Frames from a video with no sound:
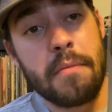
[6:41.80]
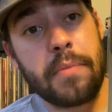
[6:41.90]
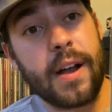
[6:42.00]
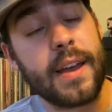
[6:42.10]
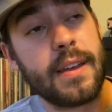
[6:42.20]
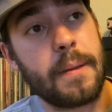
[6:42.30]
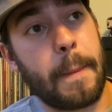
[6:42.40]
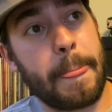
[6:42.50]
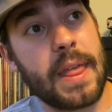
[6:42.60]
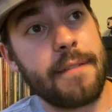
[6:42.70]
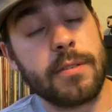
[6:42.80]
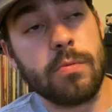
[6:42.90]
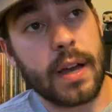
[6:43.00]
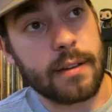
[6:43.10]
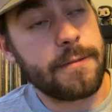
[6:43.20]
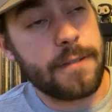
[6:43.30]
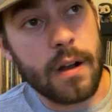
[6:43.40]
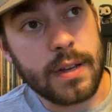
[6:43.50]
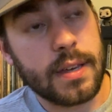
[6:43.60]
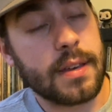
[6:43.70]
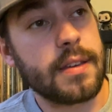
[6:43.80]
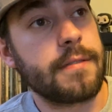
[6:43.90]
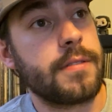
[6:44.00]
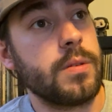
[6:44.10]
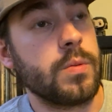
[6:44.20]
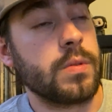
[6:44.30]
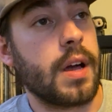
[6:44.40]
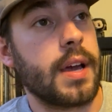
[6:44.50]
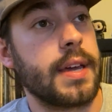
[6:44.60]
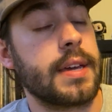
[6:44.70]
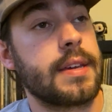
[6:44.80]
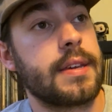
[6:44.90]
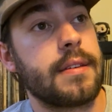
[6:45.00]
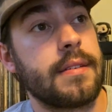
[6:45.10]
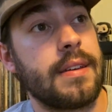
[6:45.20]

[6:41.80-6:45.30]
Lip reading: But if you like funk, if you like